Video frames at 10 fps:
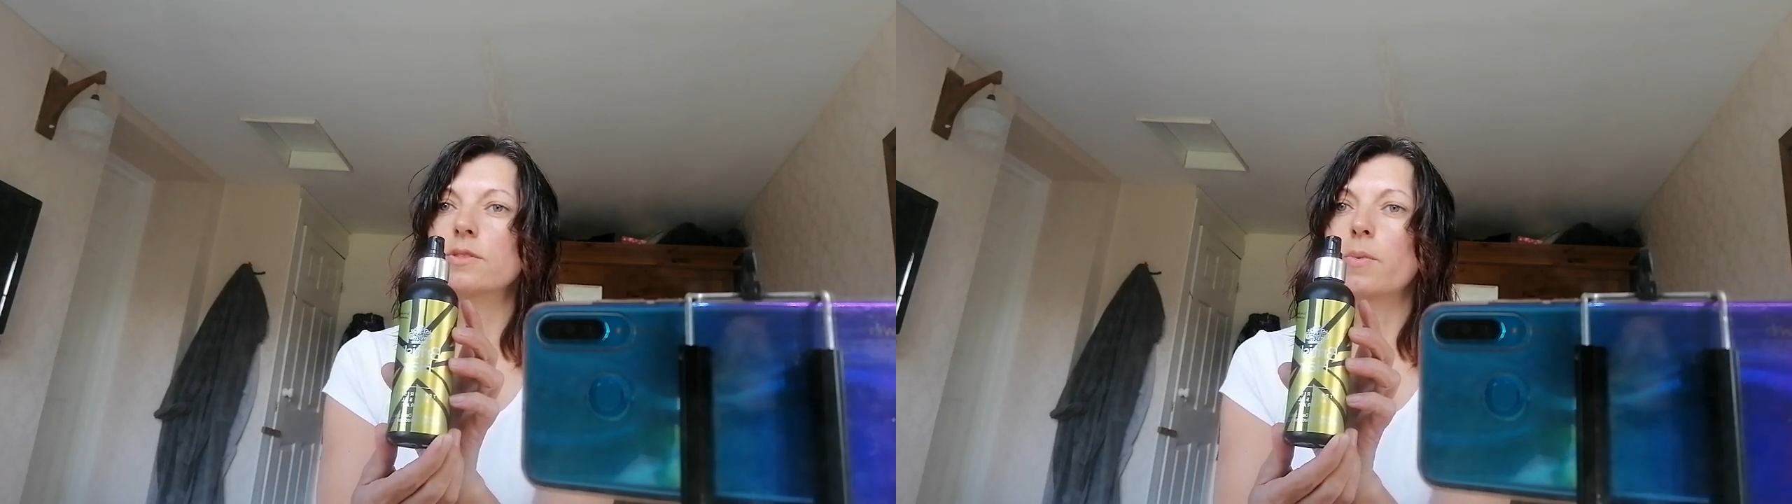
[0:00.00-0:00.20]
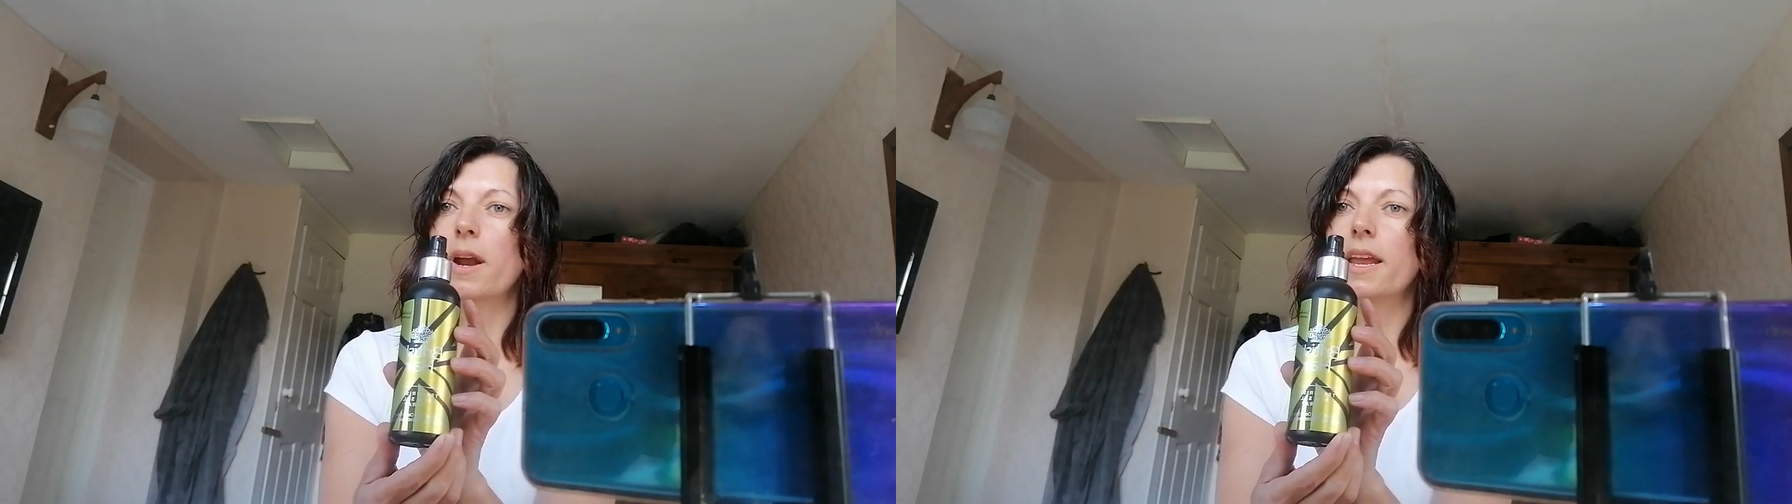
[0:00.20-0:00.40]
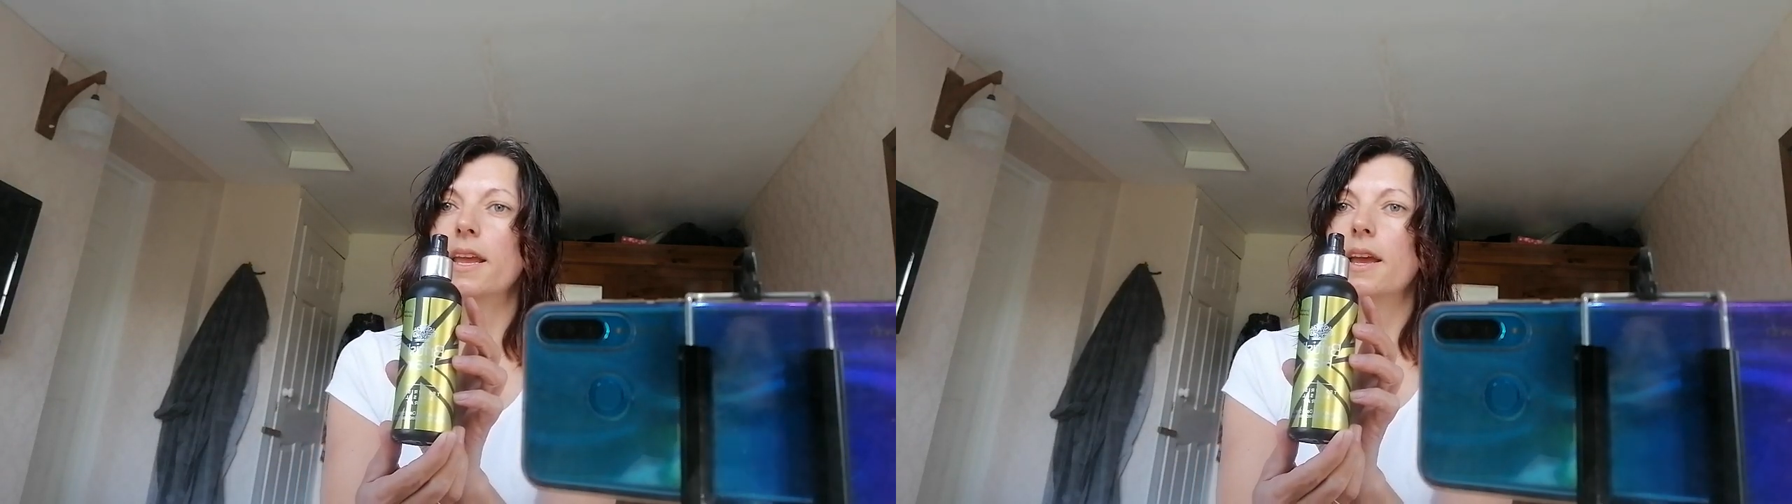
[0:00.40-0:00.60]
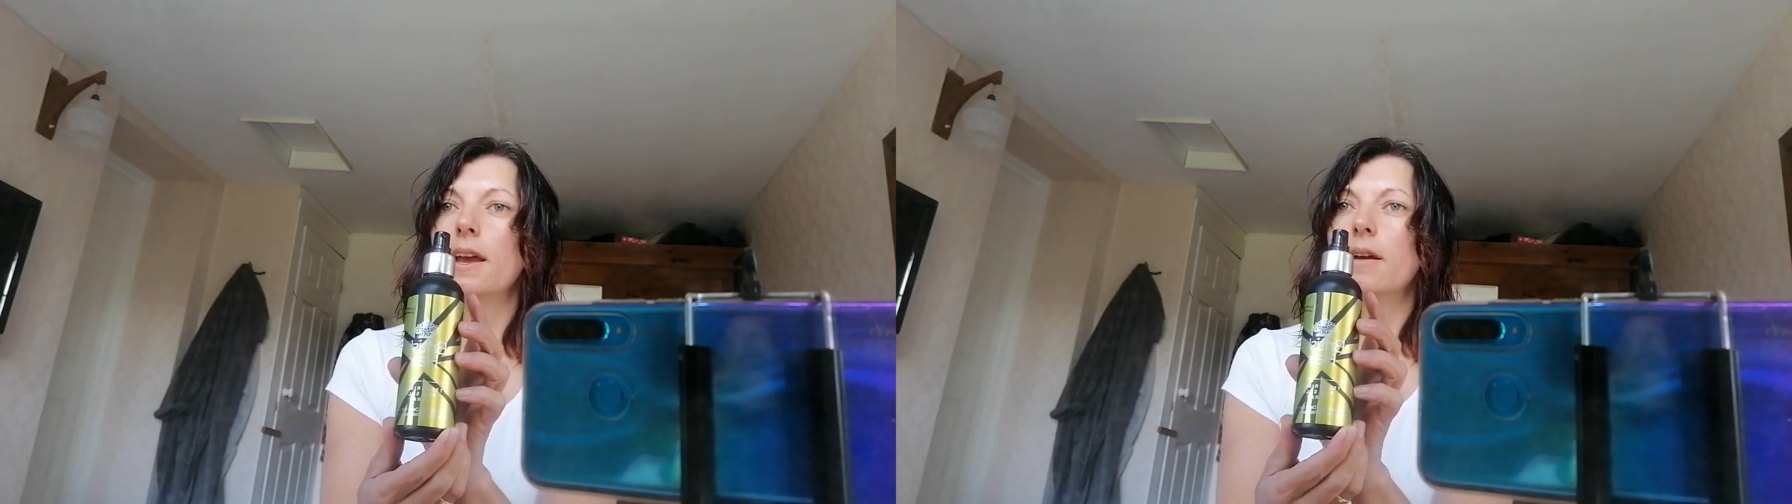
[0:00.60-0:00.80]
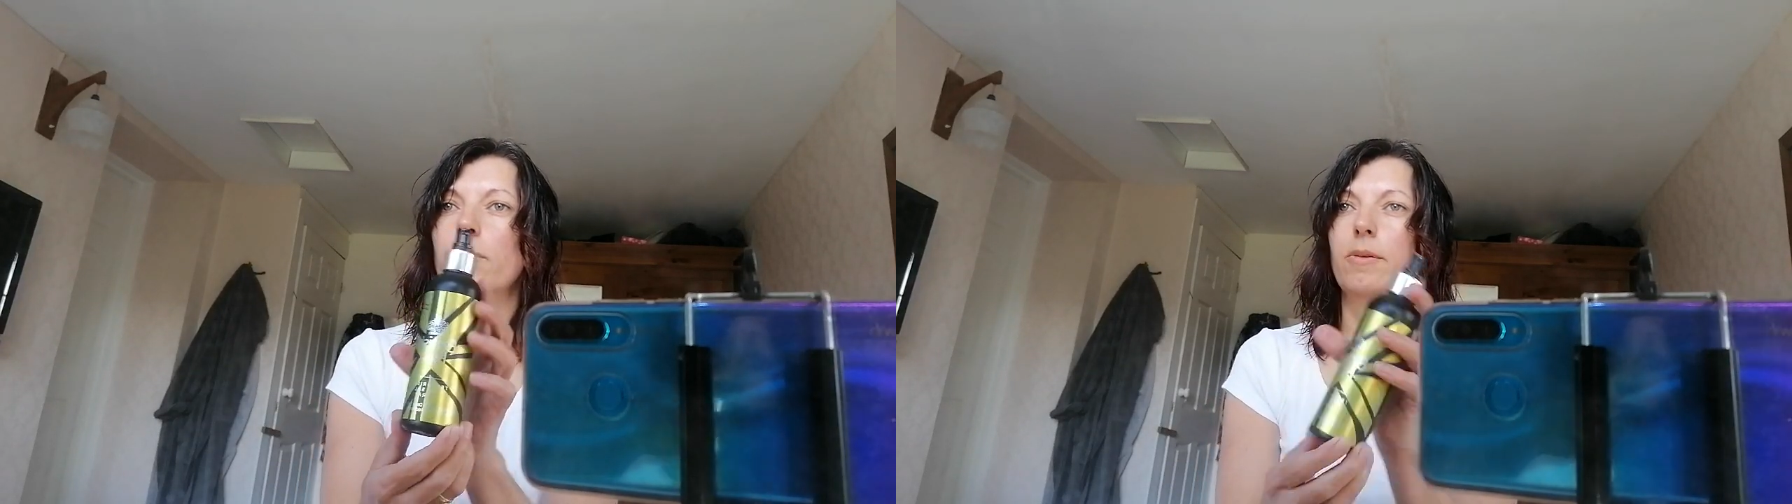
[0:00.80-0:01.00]
spray
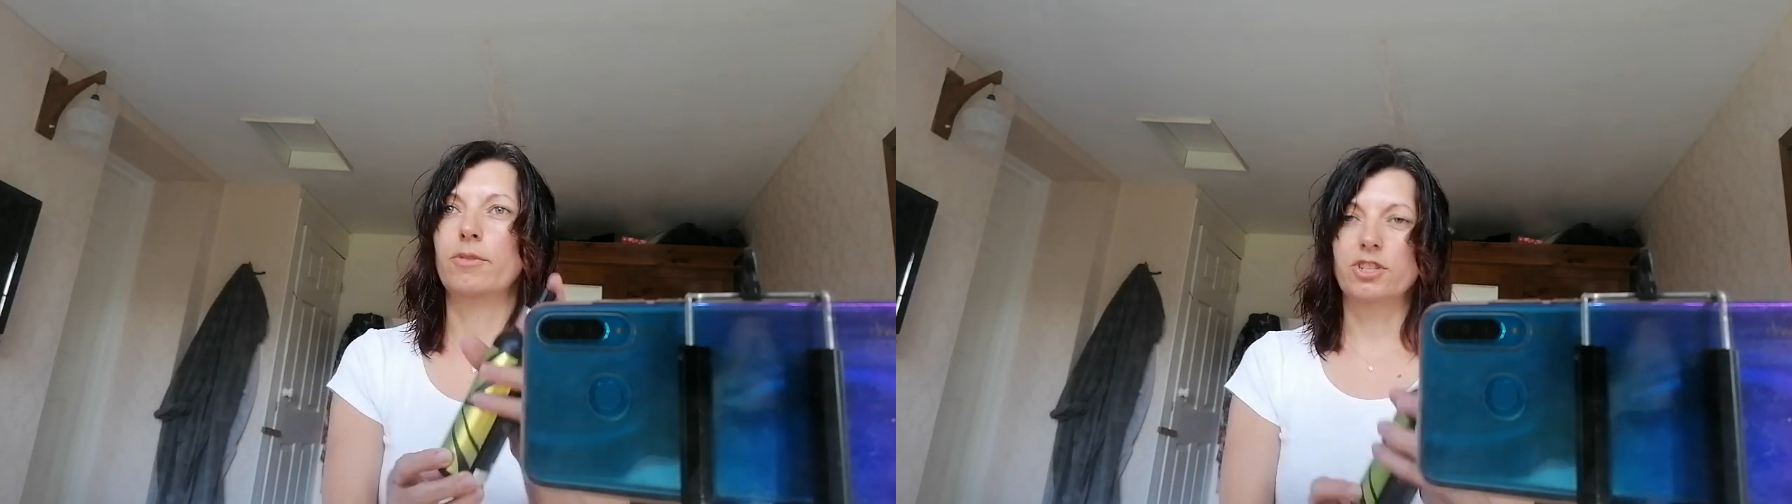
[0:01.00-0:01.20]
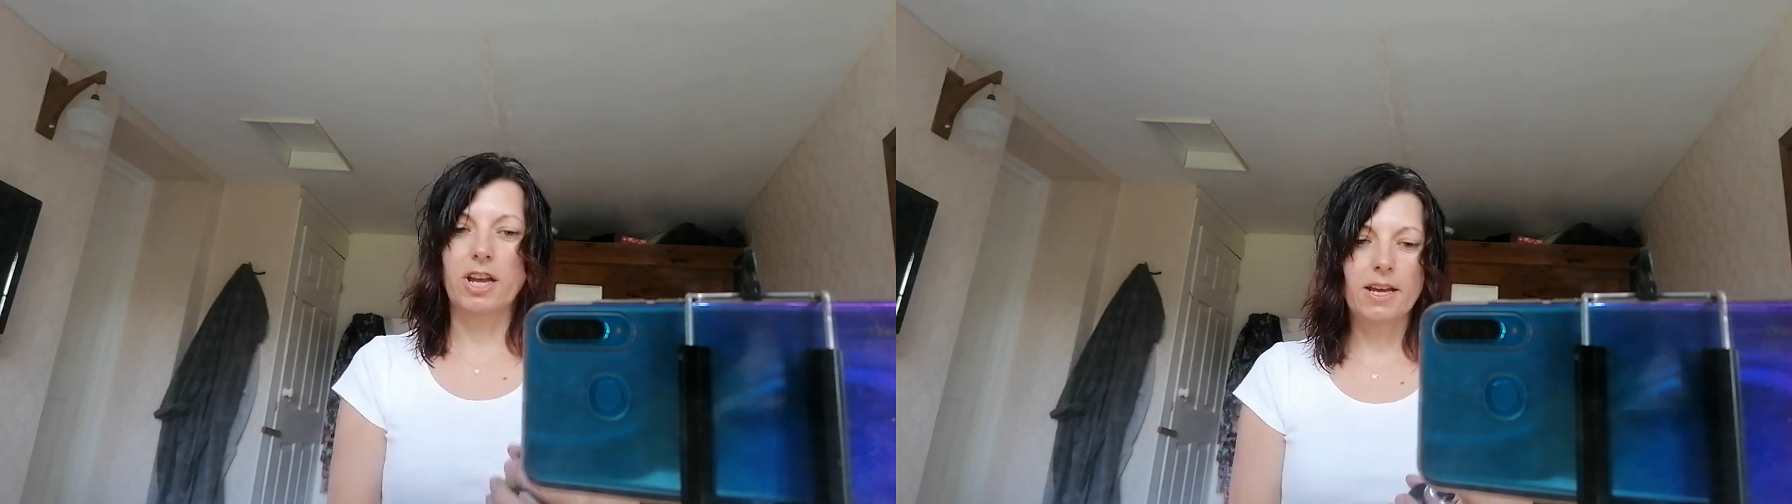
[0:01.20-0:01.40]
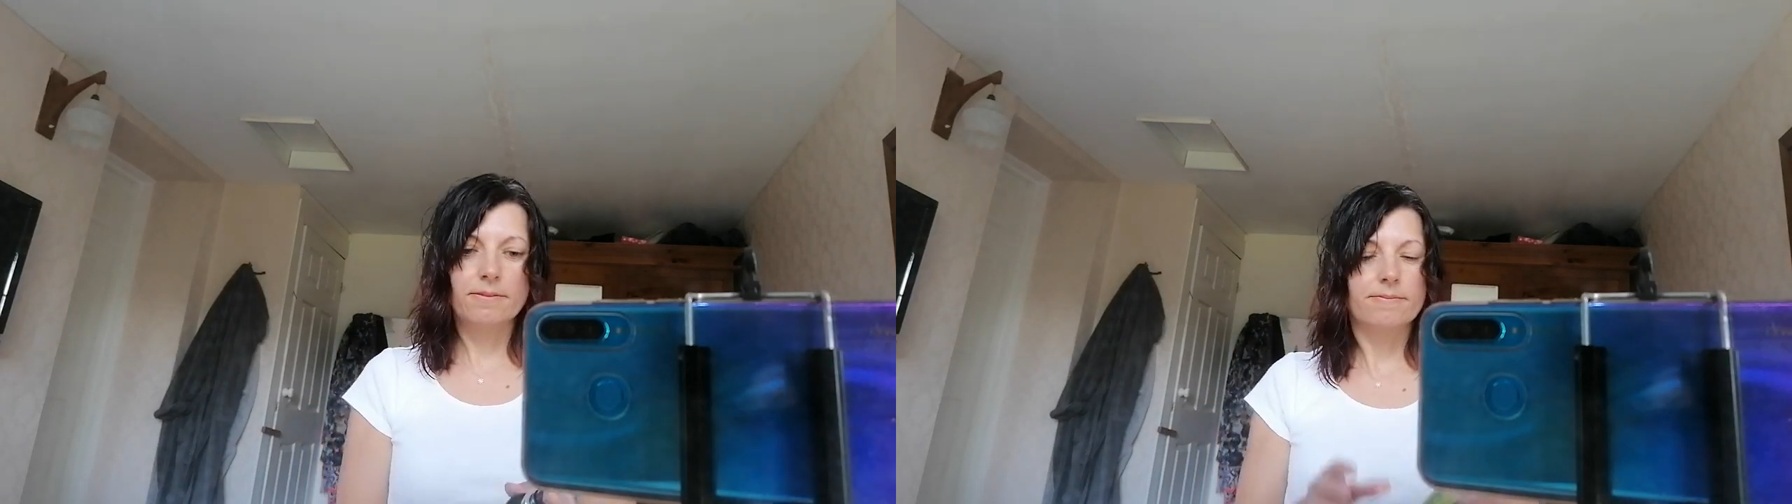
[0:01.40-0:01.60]
by British Hair.